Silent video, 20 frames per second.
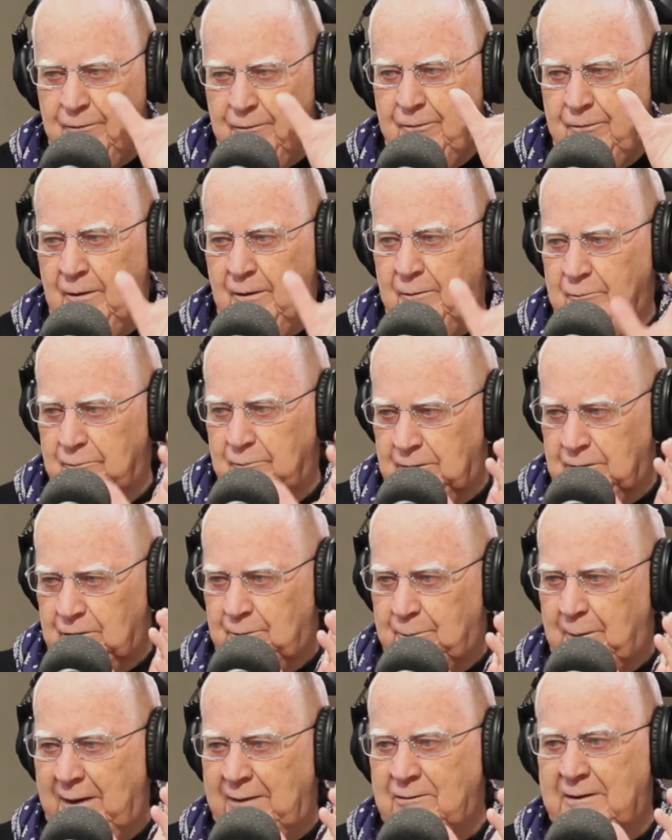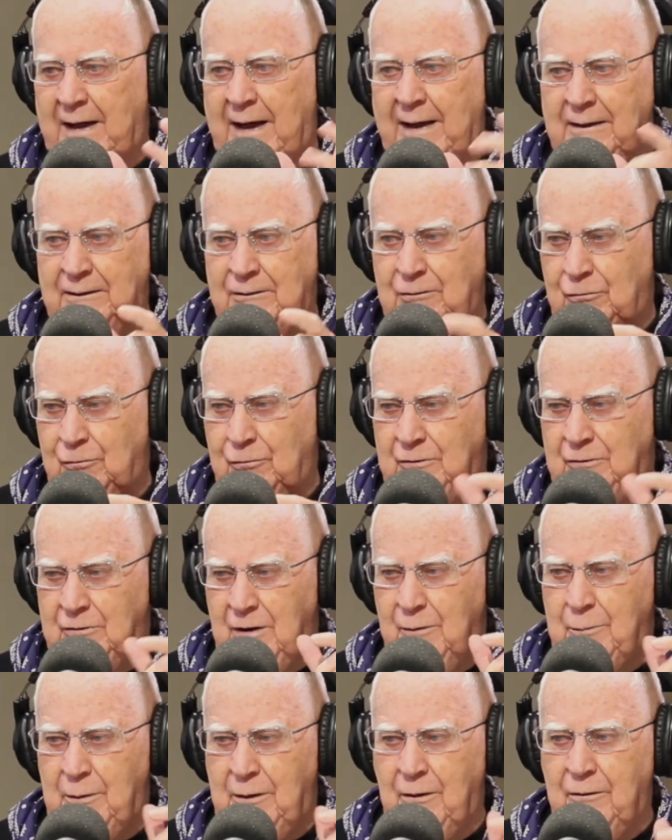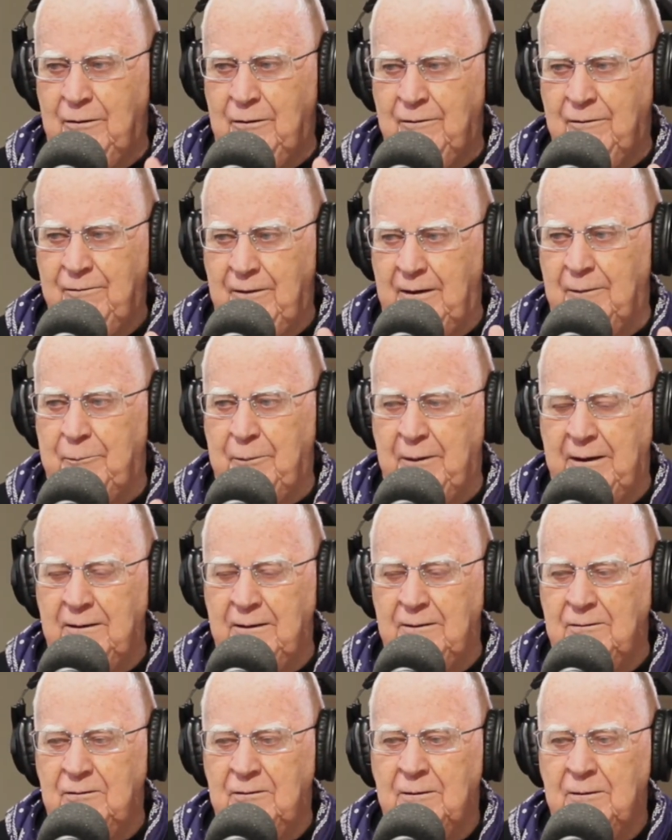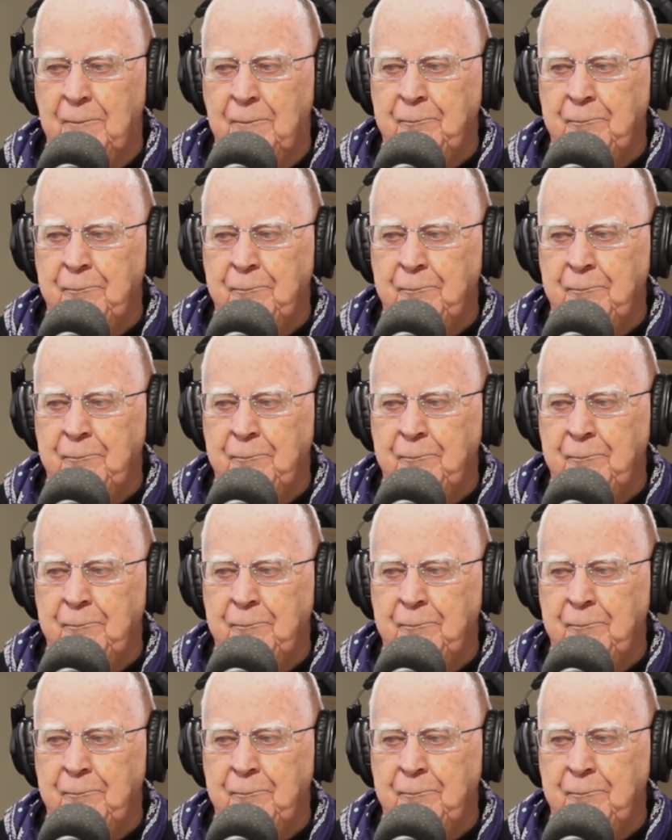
from the Spice Islands, which are below the Philippines.